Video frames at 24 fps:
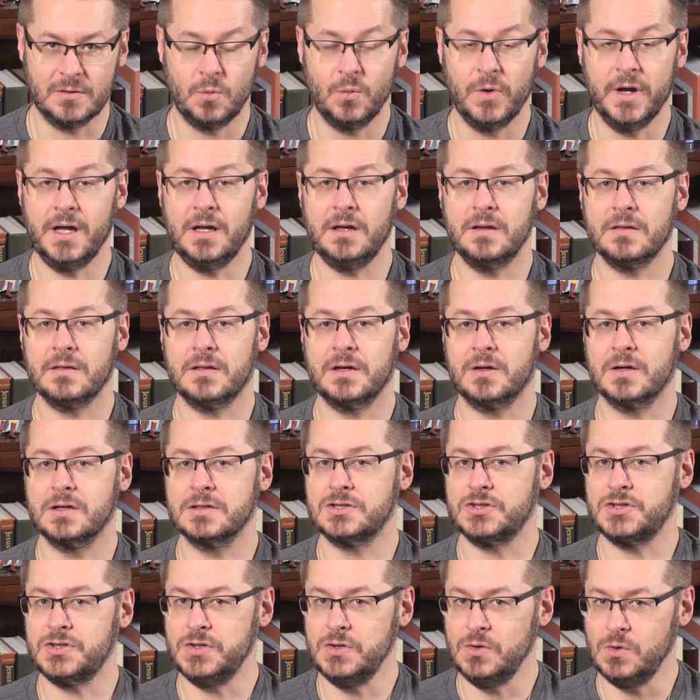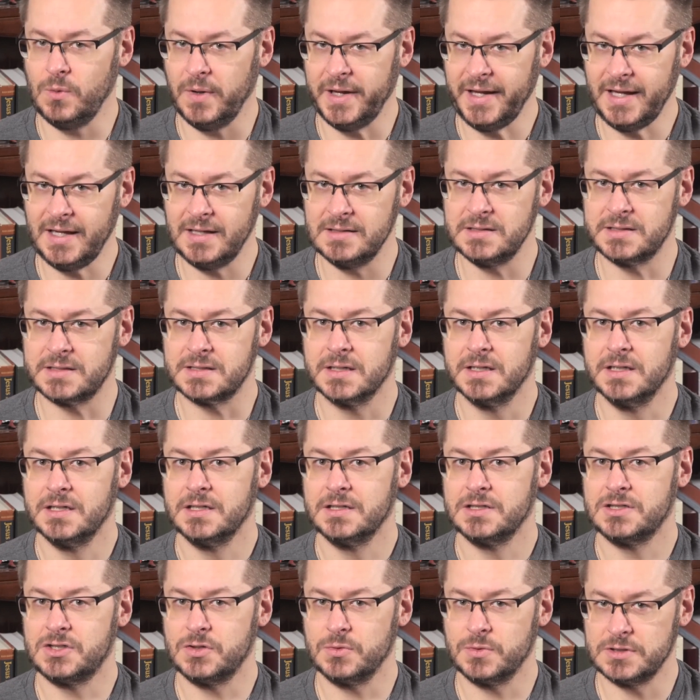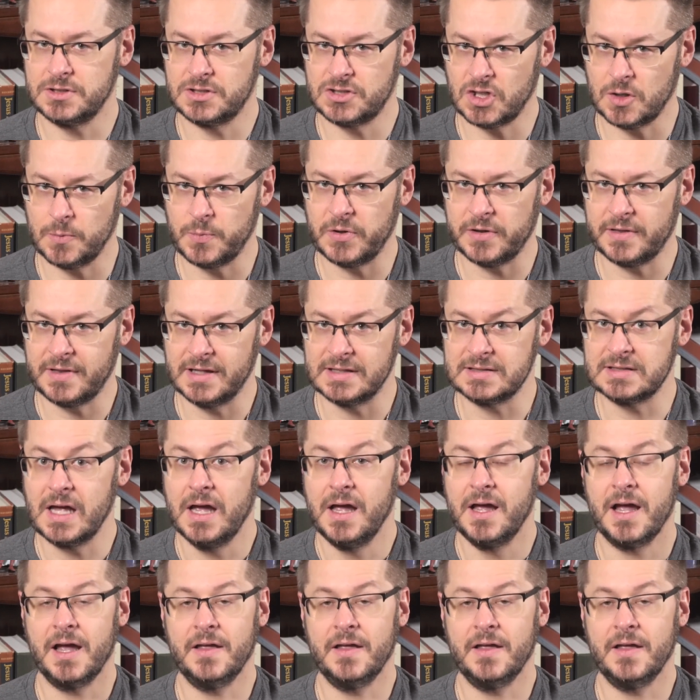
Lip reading: Well, there are two ways to interpret this,